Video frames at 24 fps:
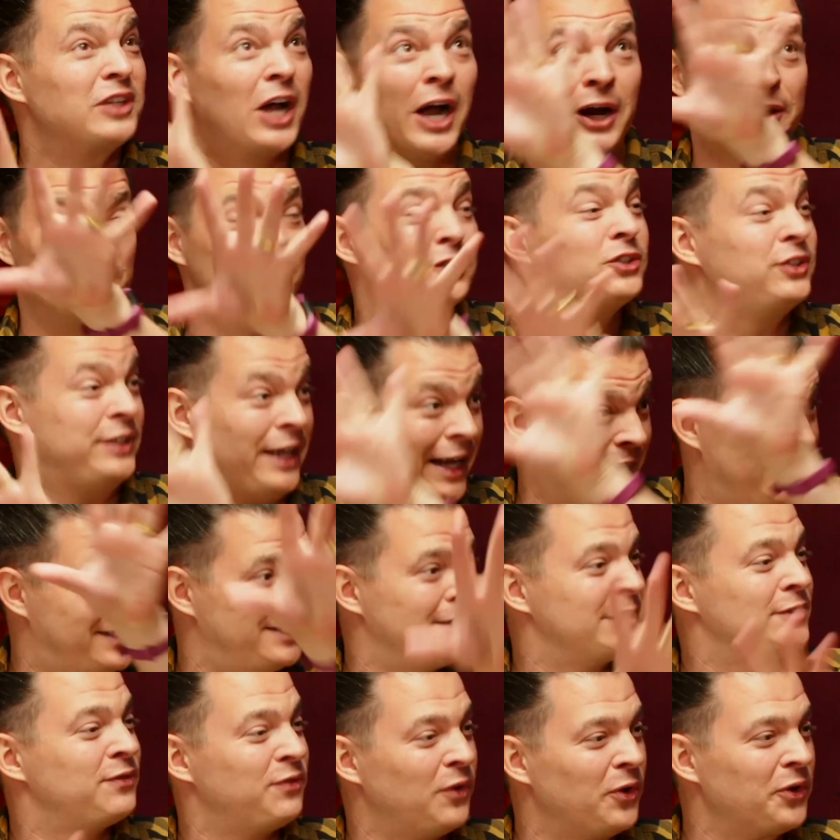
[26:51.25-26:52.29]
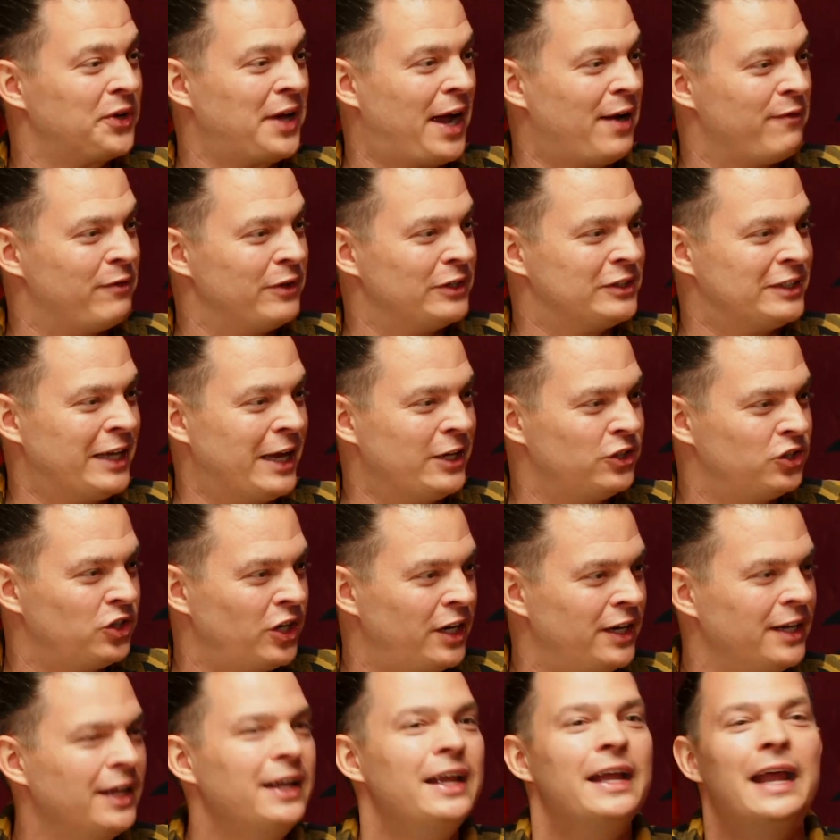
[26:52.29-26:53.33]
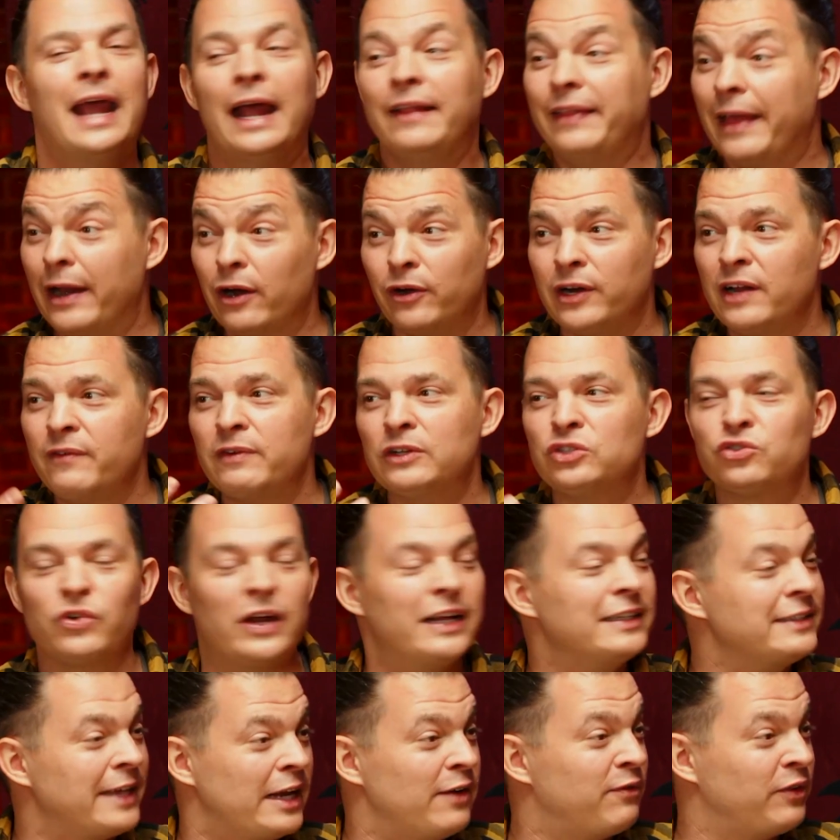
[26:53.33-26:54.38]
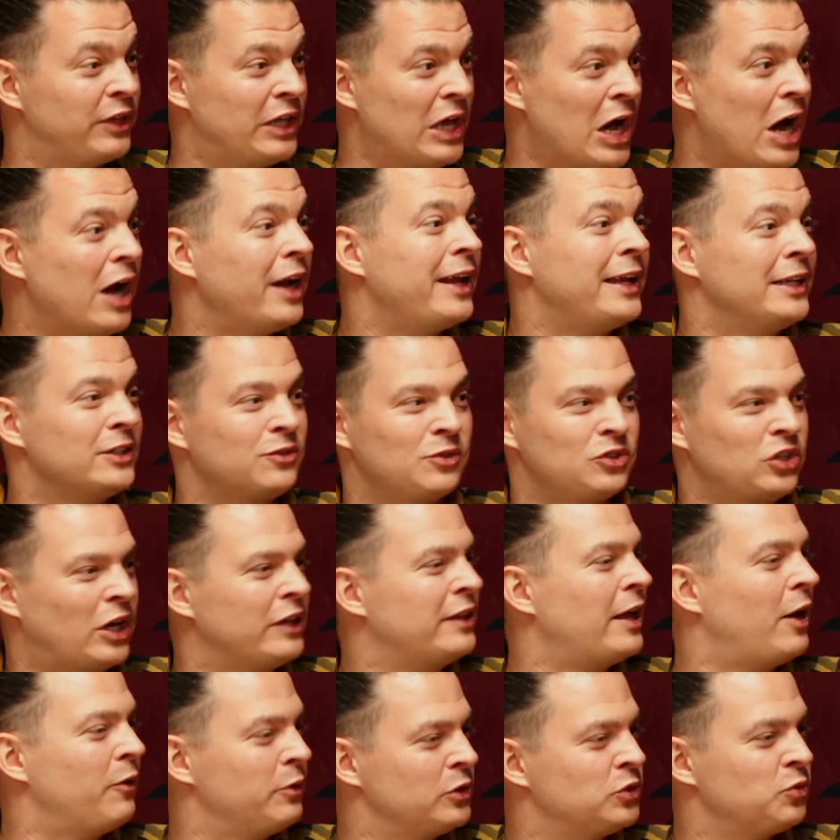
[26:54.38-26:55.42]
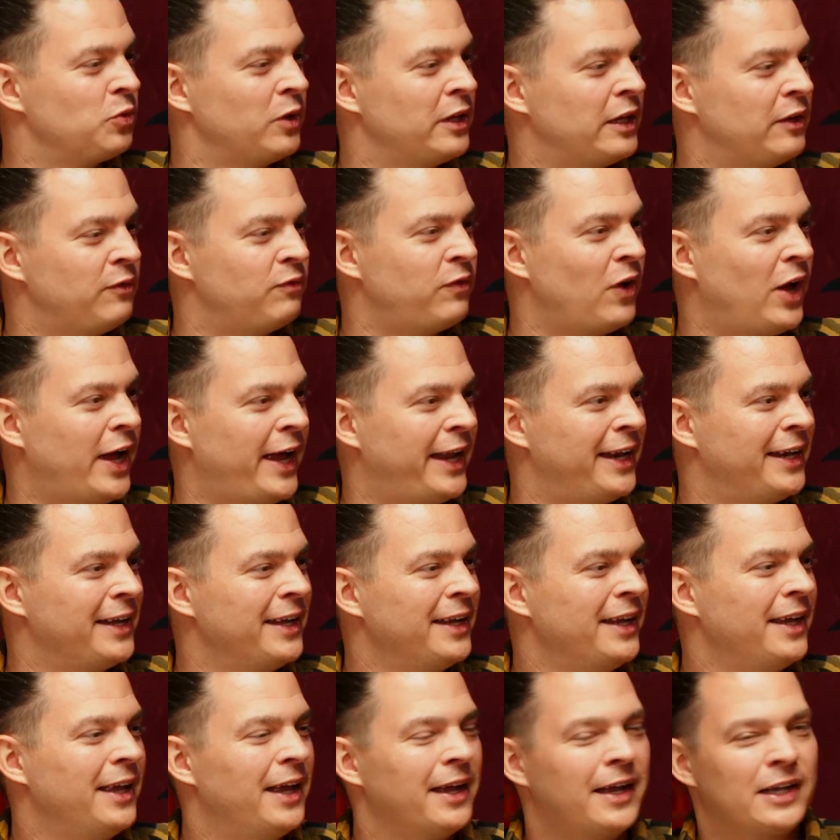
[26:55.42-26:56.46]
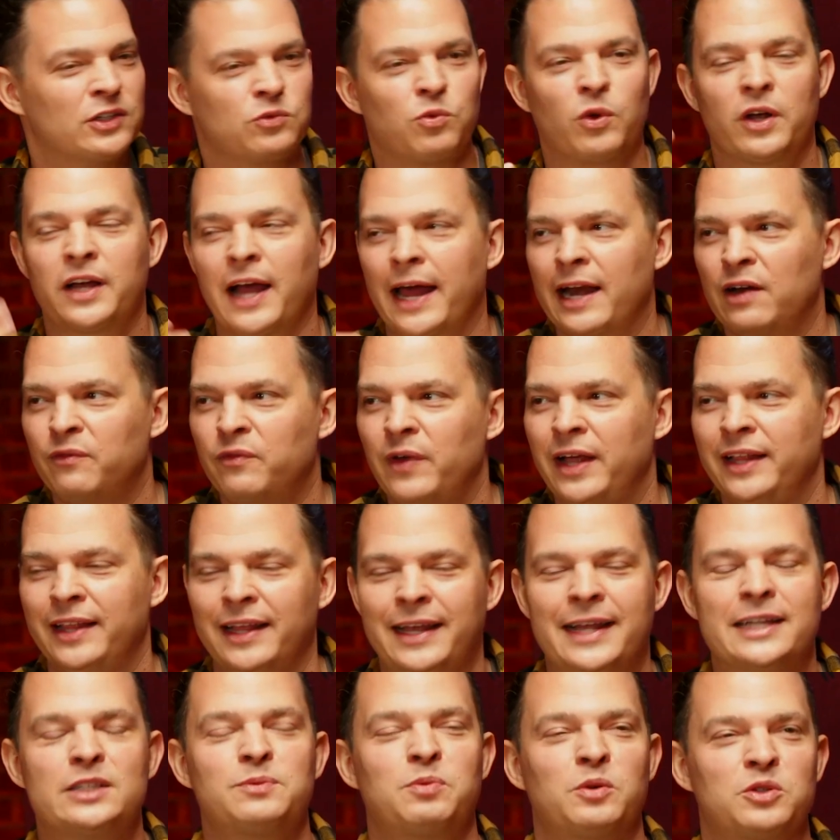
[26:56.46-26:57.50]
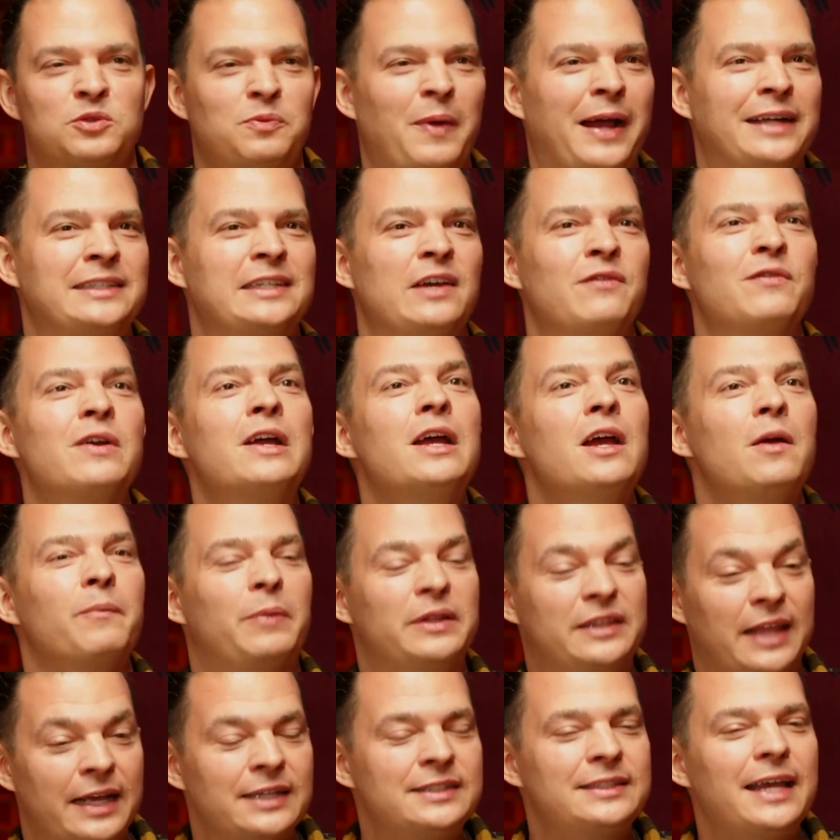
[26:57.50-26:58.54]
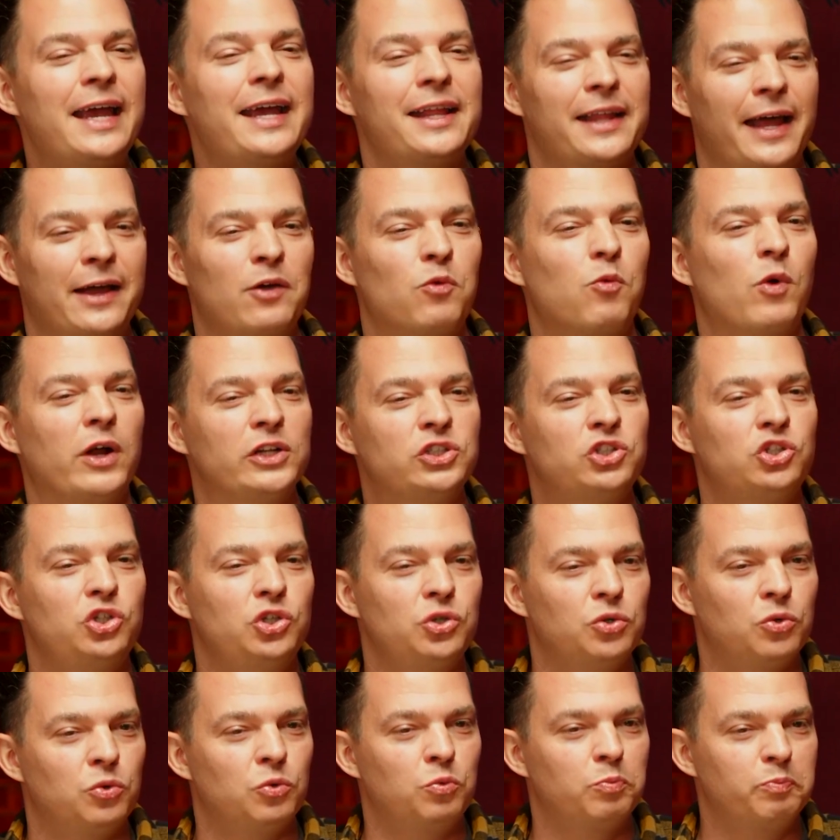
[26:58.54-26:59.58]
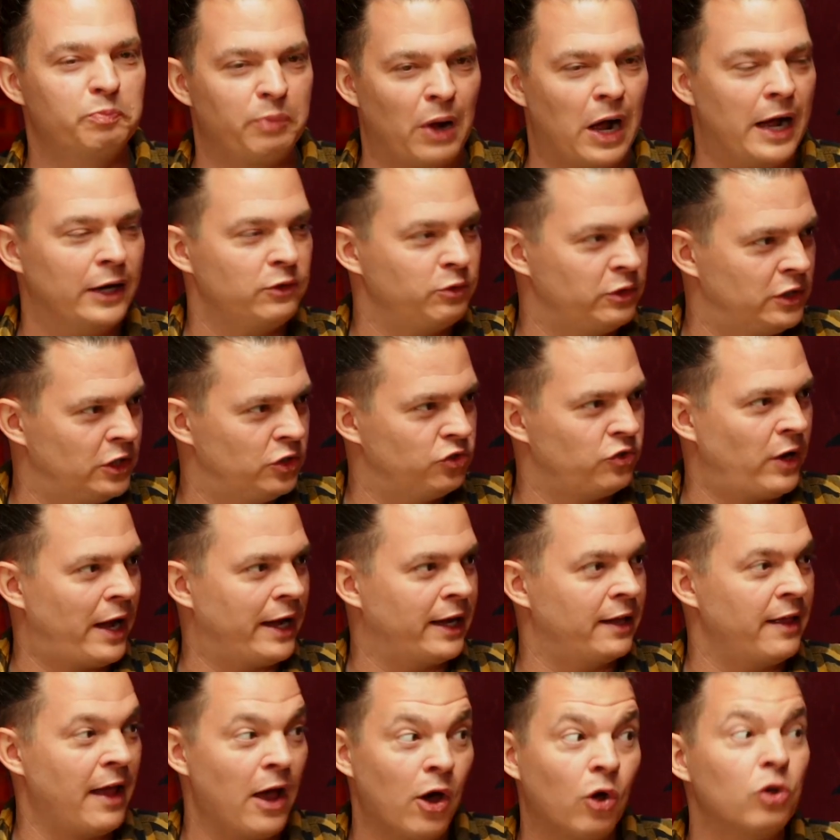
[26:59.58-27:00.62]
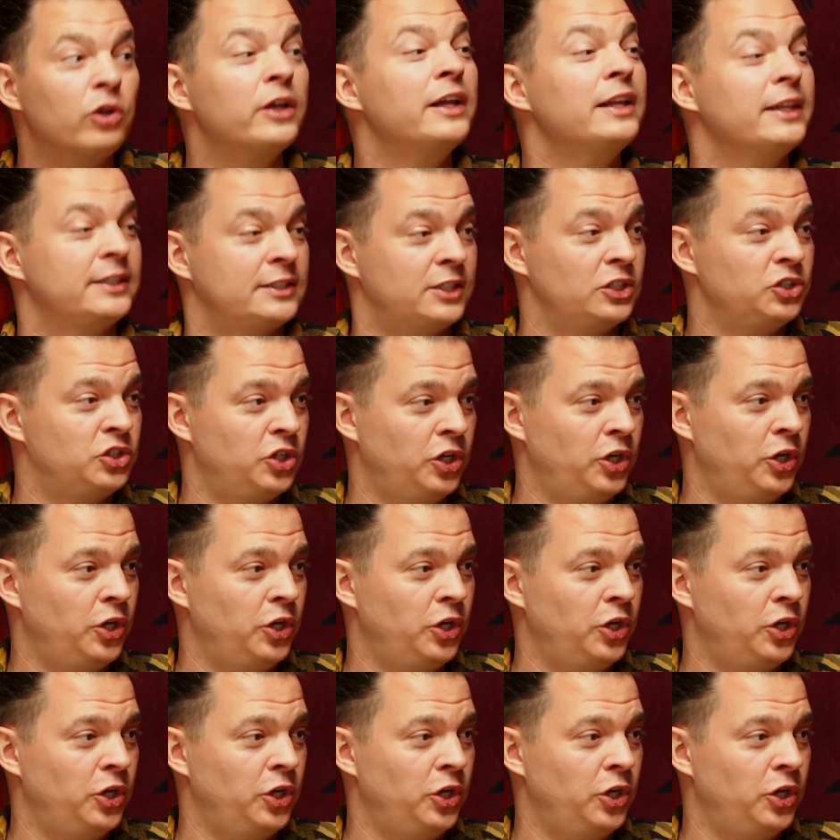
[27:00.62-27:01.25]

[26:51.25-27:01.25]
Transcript: to understand his full conversation. They had to get a translator. And they don't even translate it for the audience, which I thought was really fun because mm. we're kind of in the kids' perspective. But they say like once you bond with a dragon, it only listen to